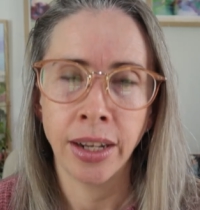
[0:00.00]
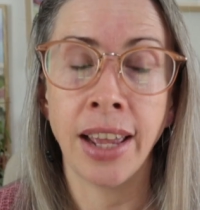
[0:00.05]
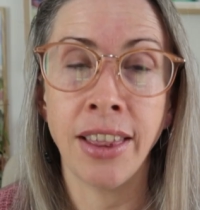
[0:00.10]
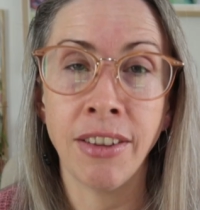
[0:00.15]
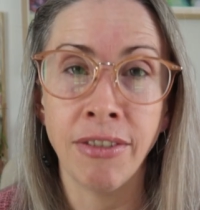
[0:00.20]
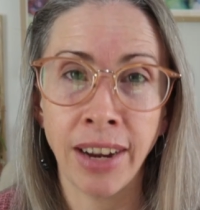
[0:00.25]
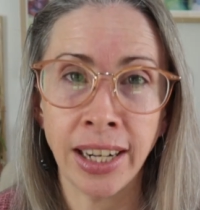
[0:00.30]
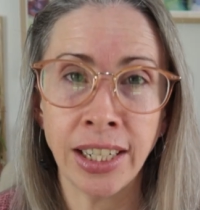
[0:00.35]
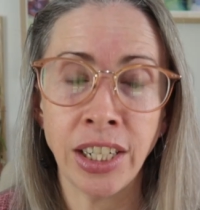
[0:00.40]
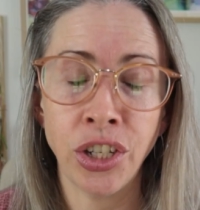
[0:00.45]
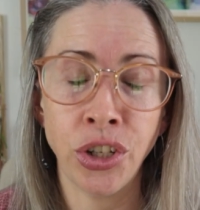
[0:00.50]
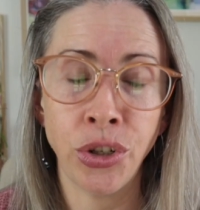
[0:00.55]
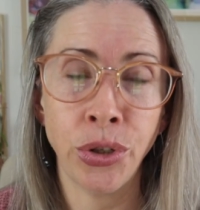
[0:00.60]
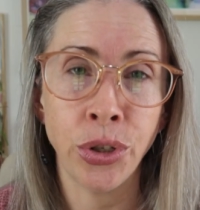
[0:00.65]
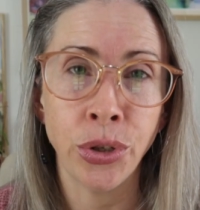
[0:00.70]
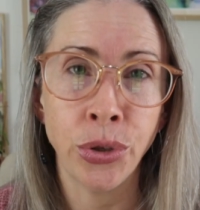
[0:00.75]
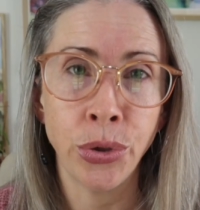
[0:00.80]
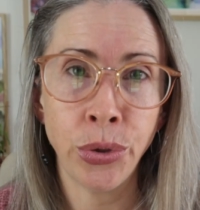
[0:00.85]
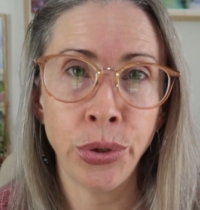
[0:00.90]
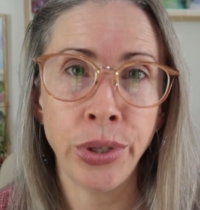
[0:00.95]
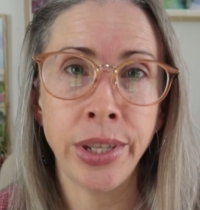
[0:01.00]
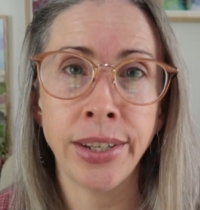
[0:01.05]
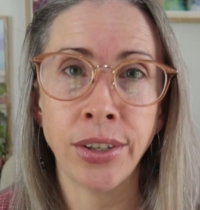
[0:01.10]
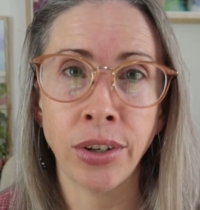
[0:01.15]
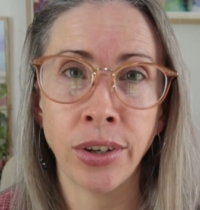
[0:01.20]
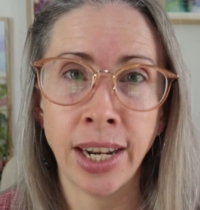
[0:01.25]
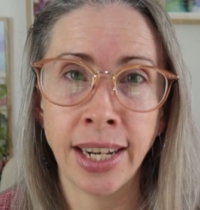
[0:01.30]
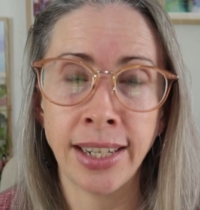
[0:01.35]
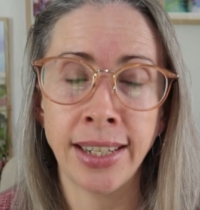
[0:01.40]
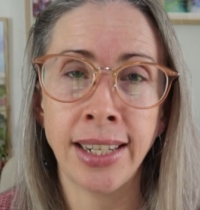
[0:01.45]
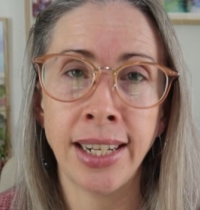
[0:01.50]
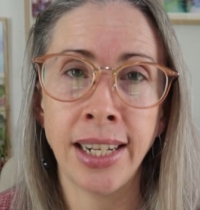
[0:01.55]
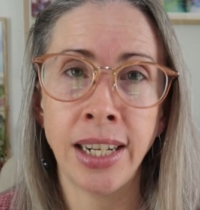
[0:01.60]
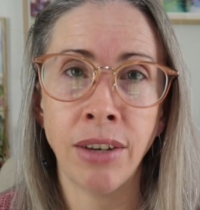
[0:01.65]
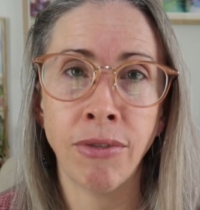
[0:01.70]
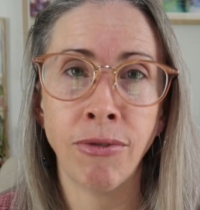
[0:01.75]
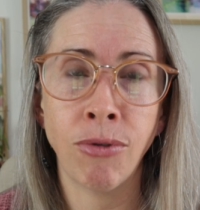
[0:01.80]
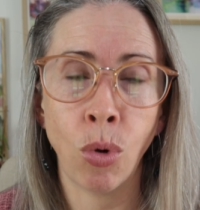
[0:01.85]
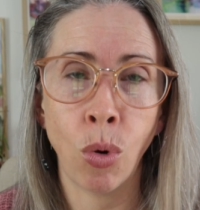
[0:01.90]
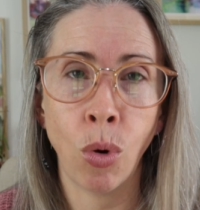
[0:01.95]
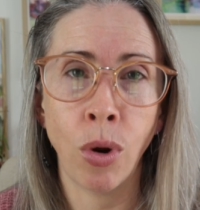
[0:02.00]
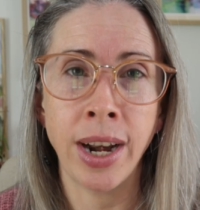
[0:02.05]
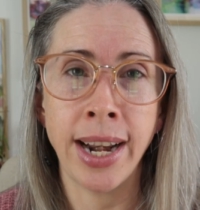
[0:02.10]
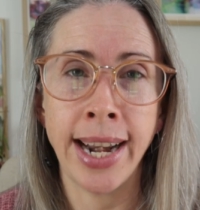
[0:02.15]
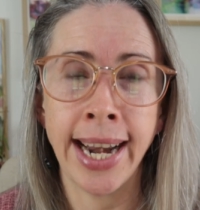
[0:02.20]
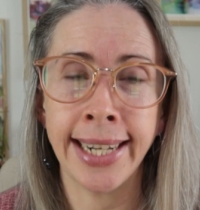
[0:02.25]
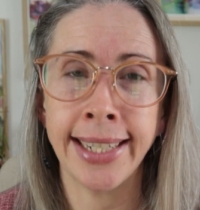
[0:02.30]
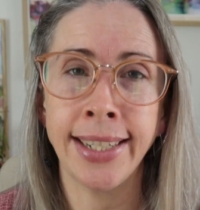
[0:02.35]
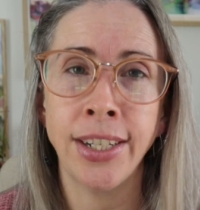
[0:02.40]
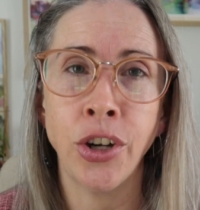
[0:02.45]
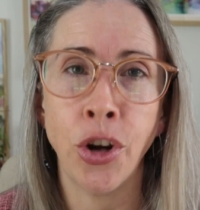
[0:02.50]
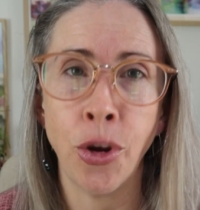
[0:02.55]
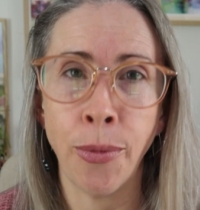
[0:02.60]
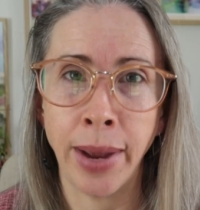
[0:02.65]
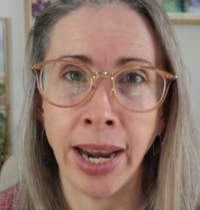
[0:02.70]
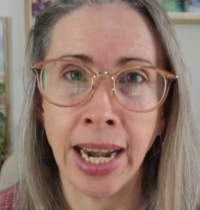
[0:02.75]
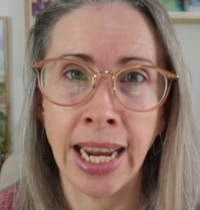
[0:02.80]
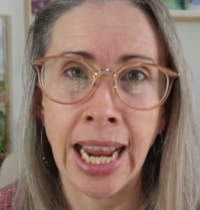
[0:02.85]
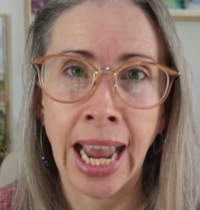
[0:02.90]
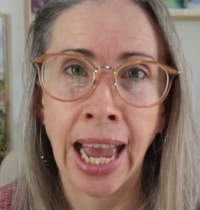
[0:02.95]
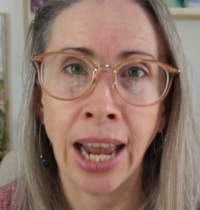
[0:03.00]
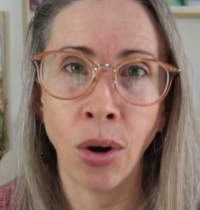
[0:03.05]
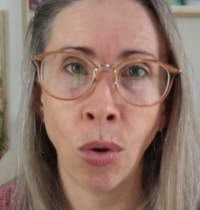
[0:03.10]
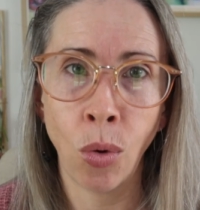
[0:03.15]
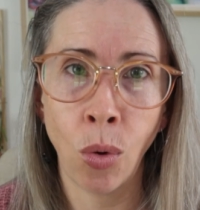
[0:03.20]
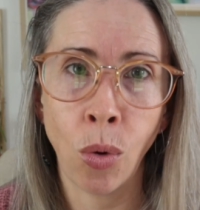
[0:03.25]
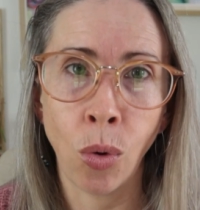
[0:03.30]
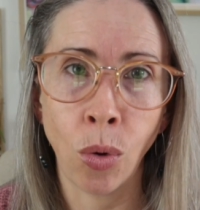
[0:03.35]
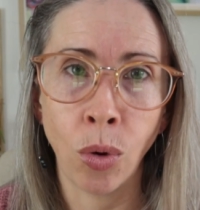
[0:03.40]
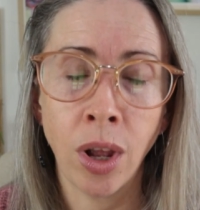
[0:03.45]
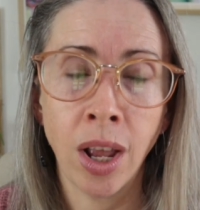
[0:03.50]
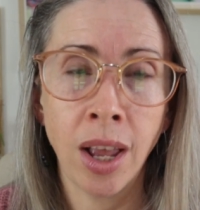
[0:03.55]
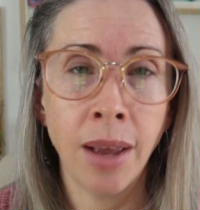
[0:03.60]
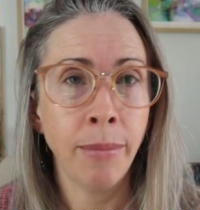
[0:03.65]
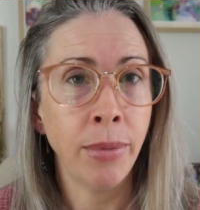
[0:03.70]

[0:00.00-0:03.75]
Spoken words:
And the fact is, you can do this on Etsy for next to no money at all,